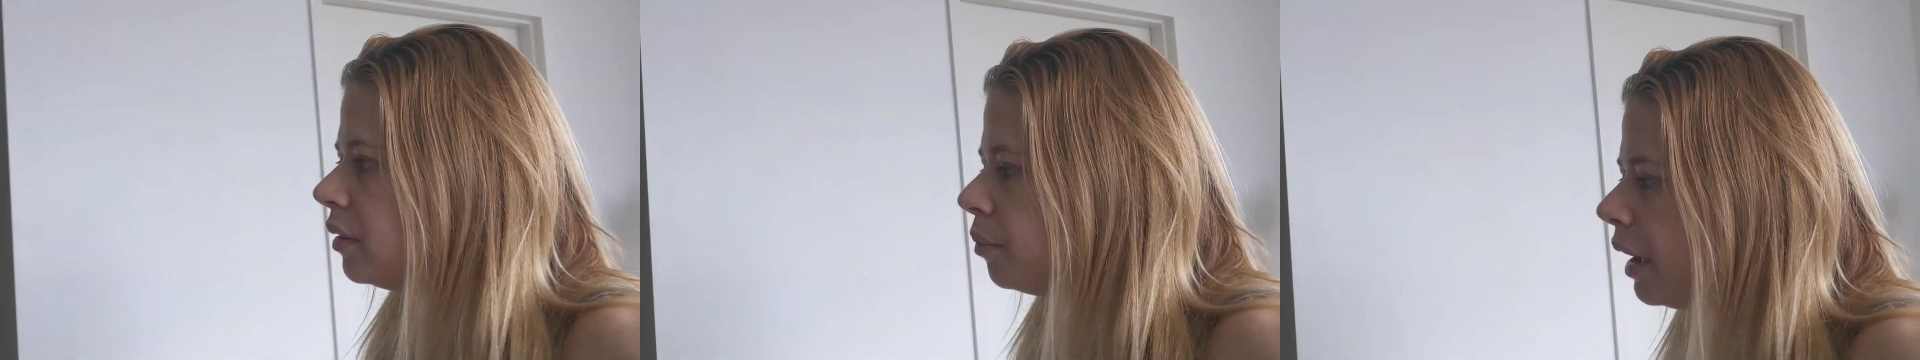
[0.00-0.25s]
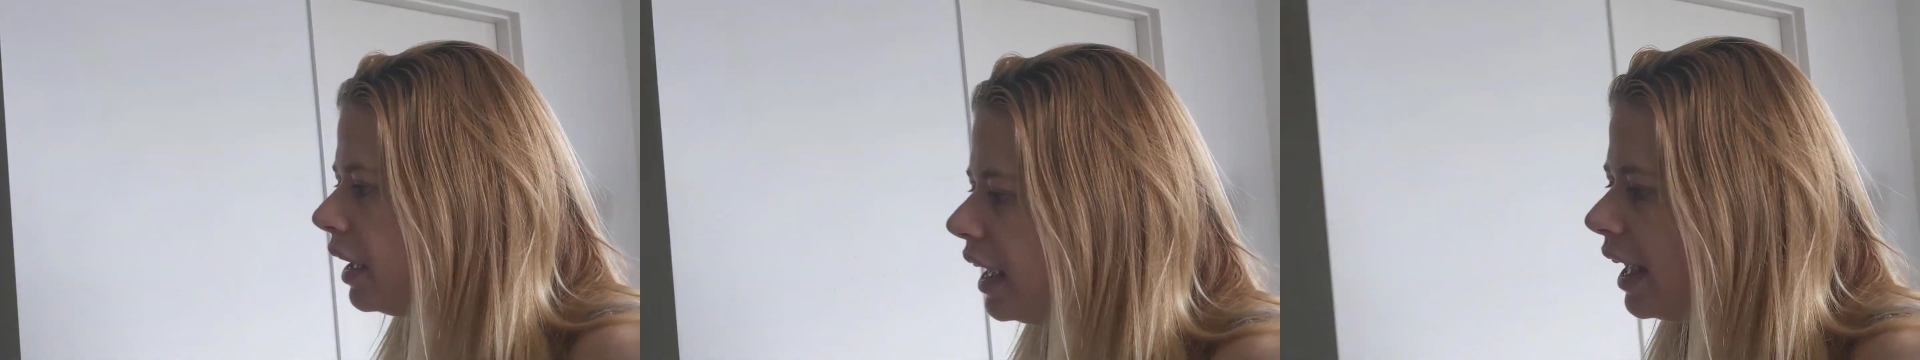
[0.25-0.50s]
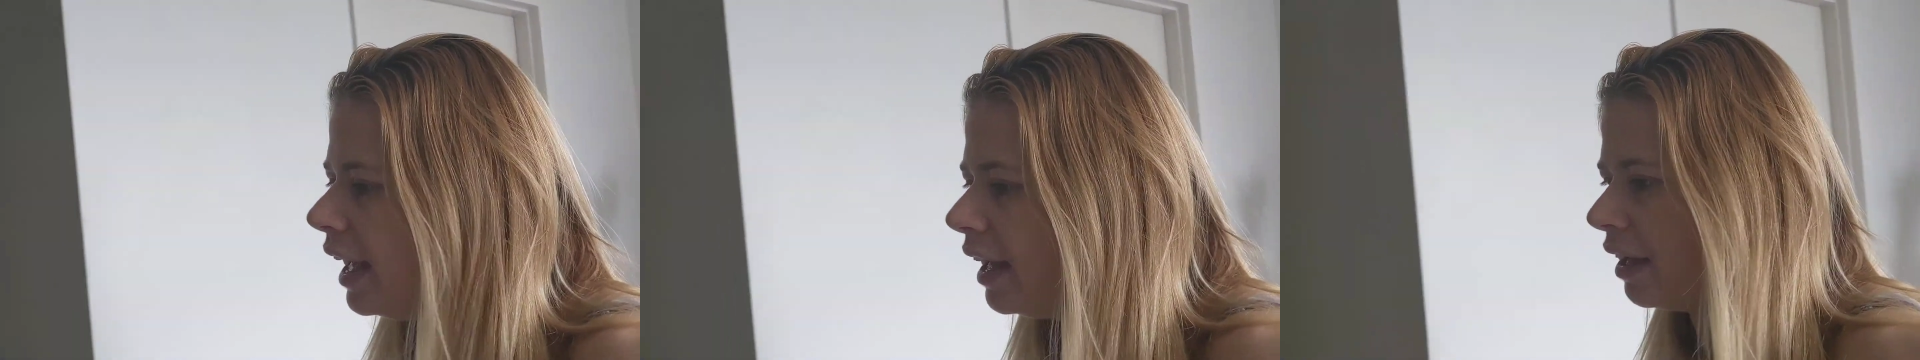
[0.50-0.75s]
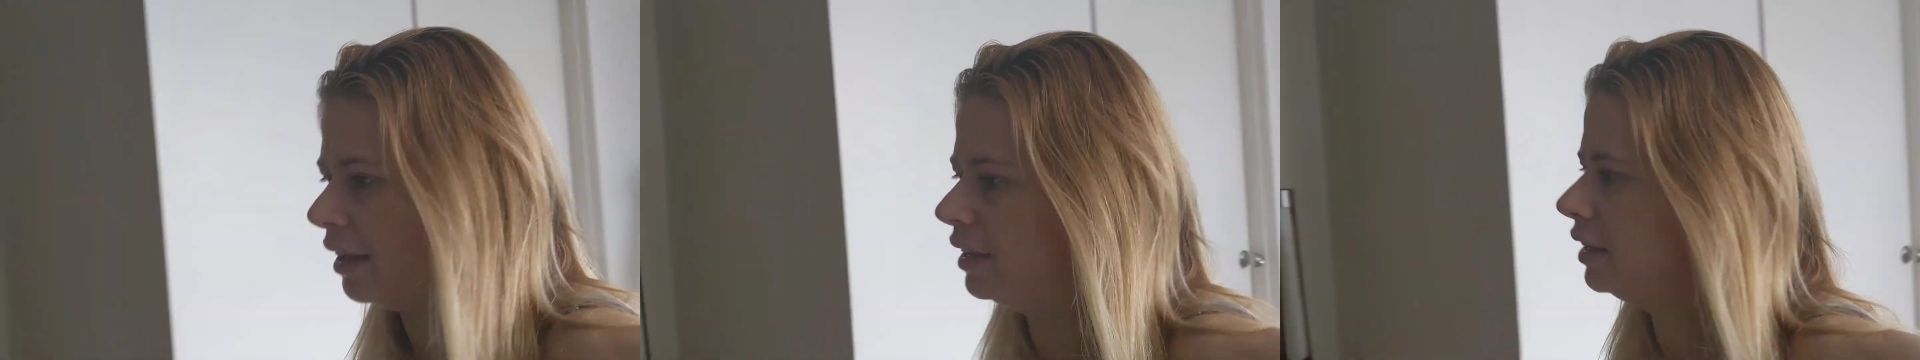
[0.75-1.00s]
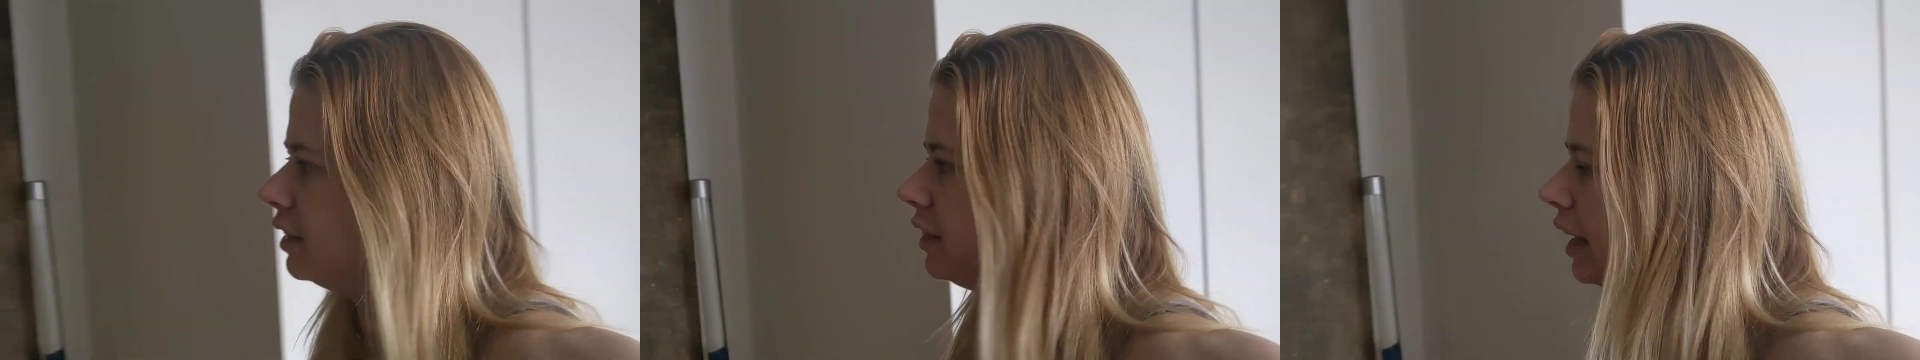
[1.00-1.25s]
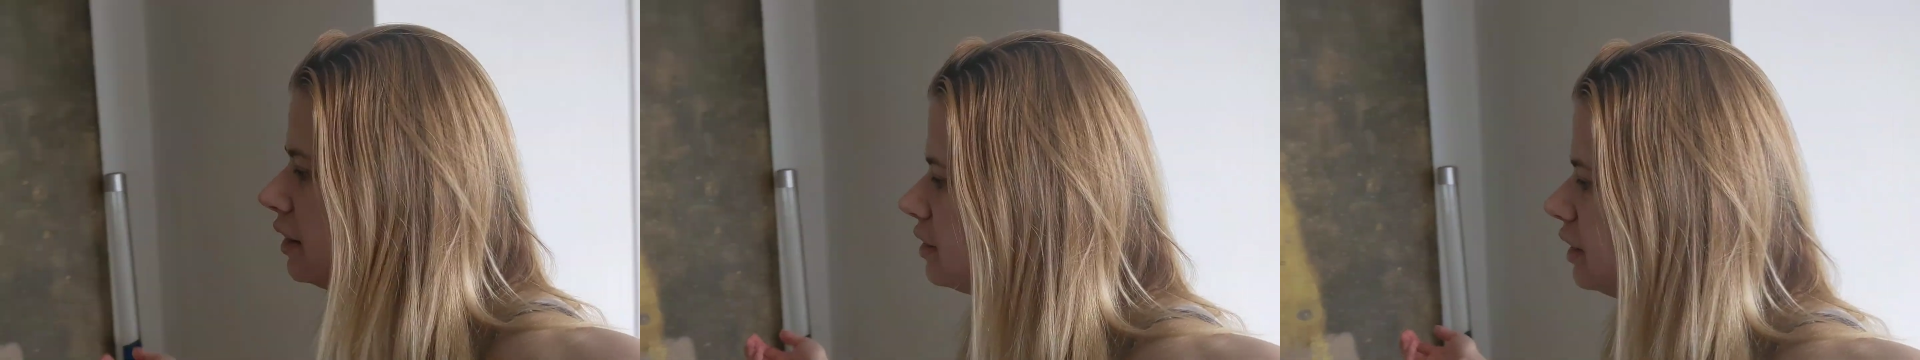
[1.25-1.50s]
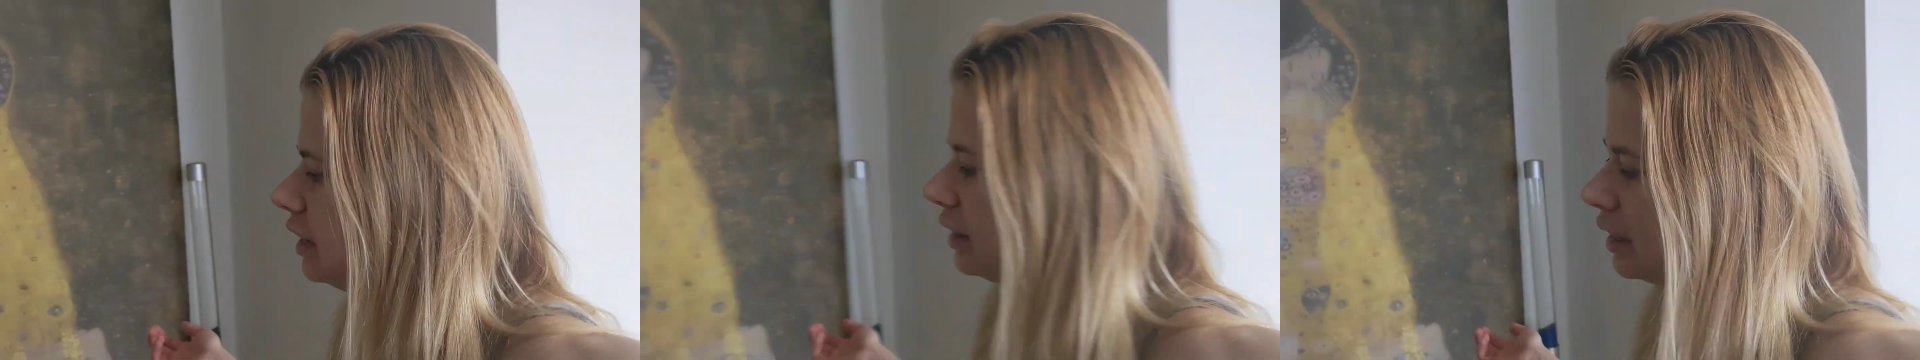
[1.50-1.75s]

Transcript: But yeah, that's it.